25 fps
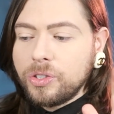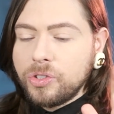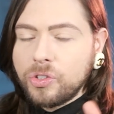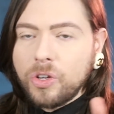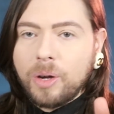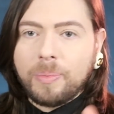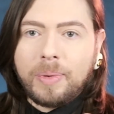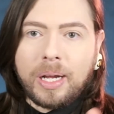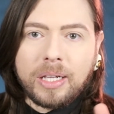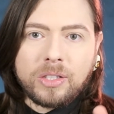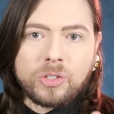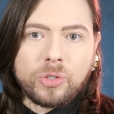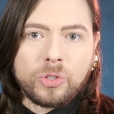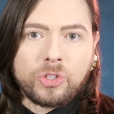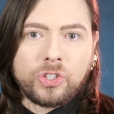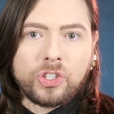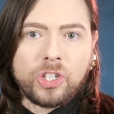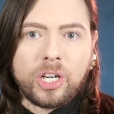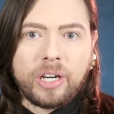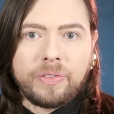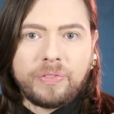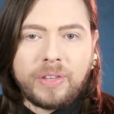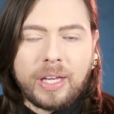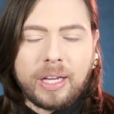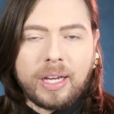So I'm not so
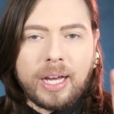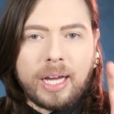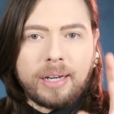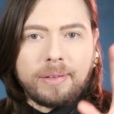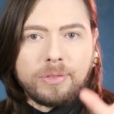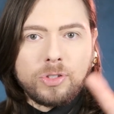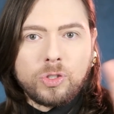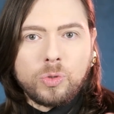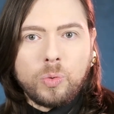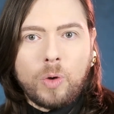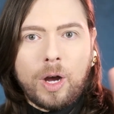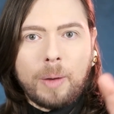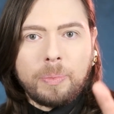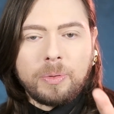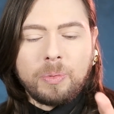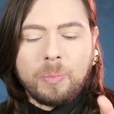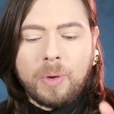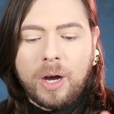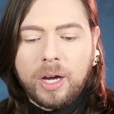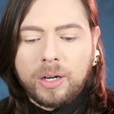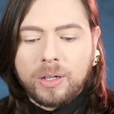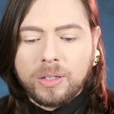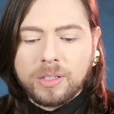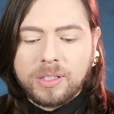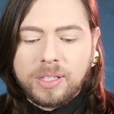sure if they kind of swapped
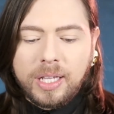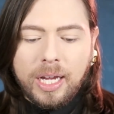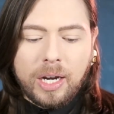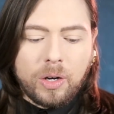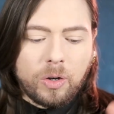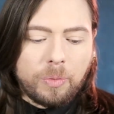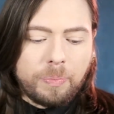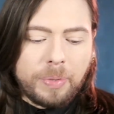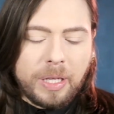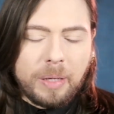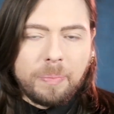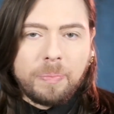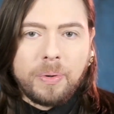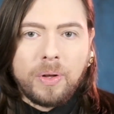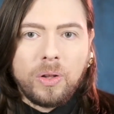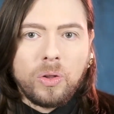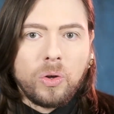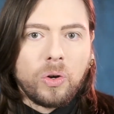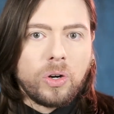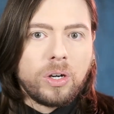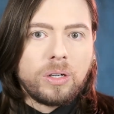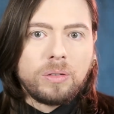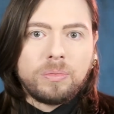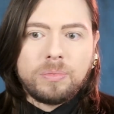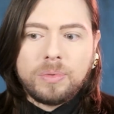models there or people
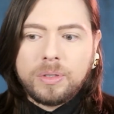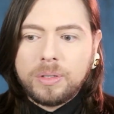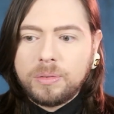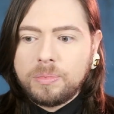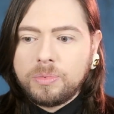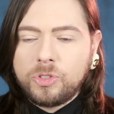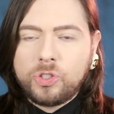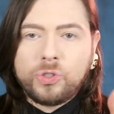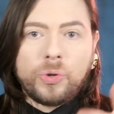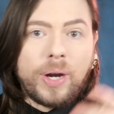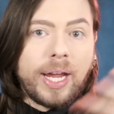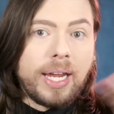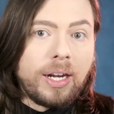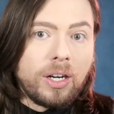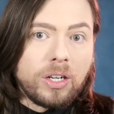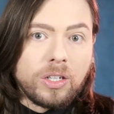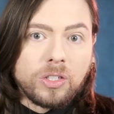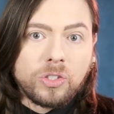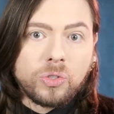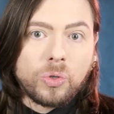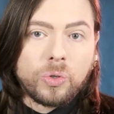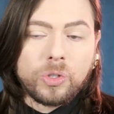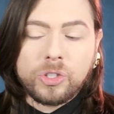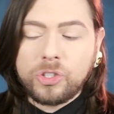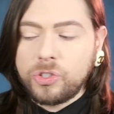or
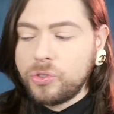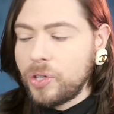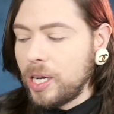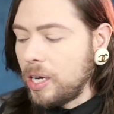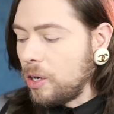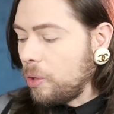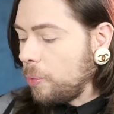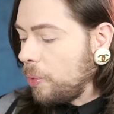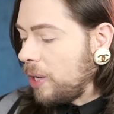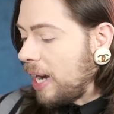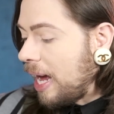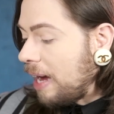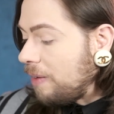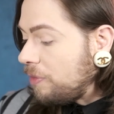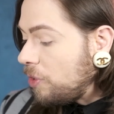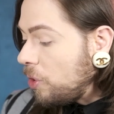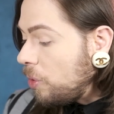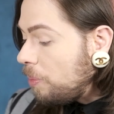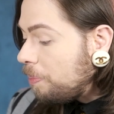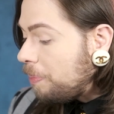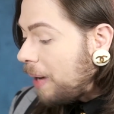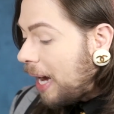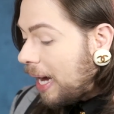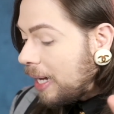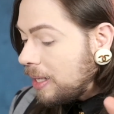trainers, horse trainer, what have
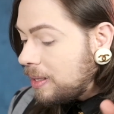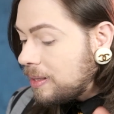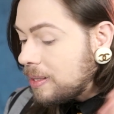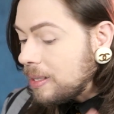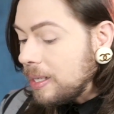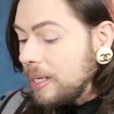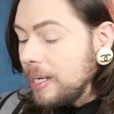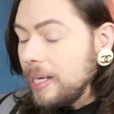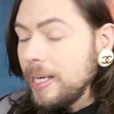you. But